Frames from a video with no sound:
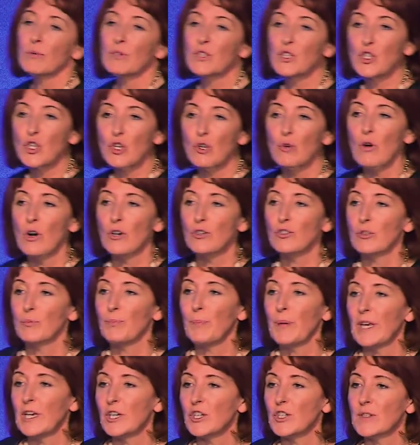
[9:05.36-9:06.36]
was 200
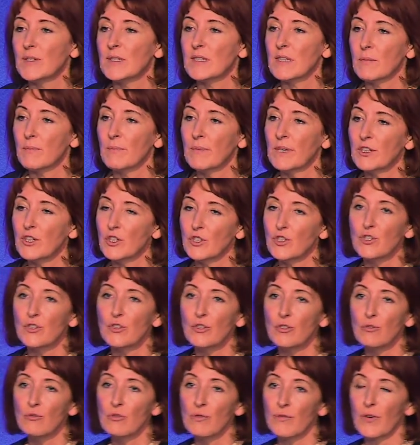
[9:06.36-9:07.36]
patients admitted to the
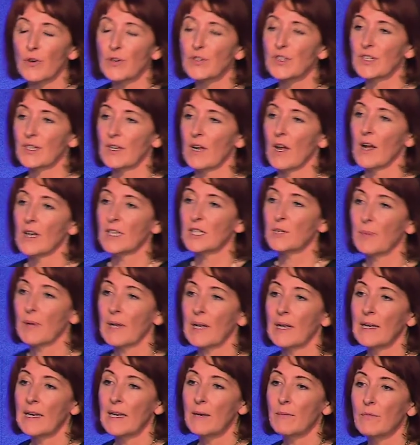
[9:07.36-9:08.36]
University
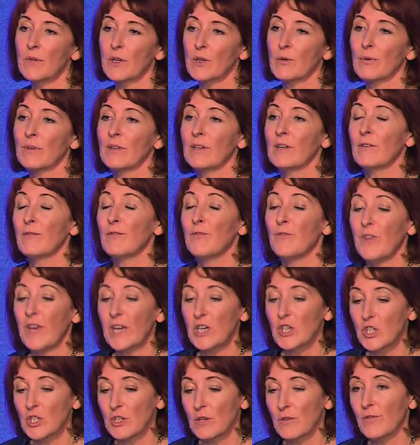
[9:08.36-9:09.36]
Hospital Limerick with an
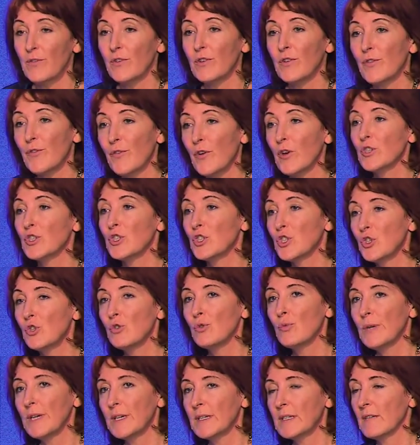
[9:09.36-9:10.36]
infection for the first 2
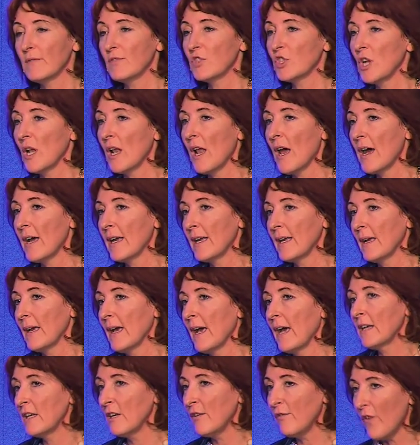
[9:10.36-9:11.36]
weeks of July.
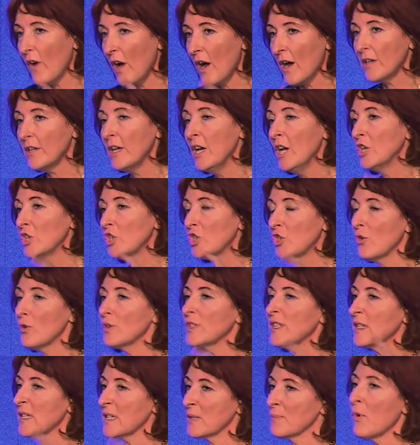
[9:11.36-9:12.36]
And Yvonne chose
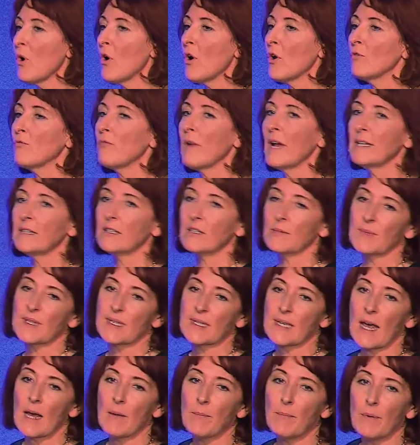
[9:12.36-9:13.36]
a small random
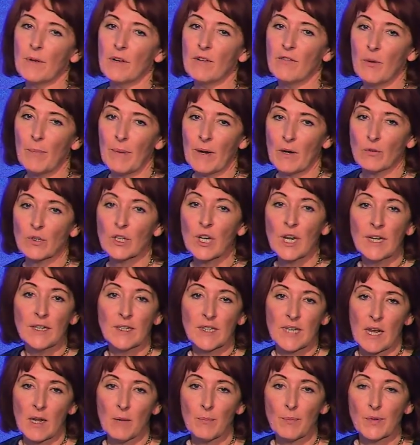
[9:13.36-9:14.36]
sample of about
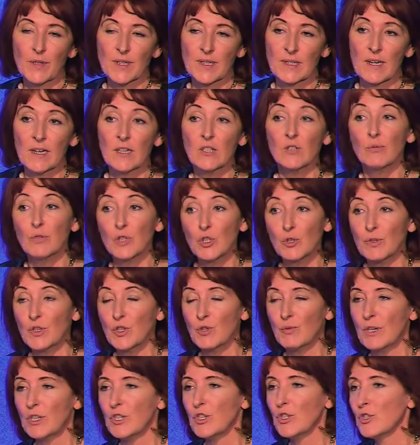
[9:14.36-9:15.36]
10%, which was
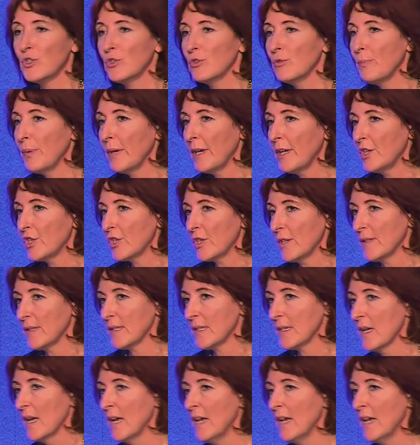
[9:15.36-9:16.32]
22 patients.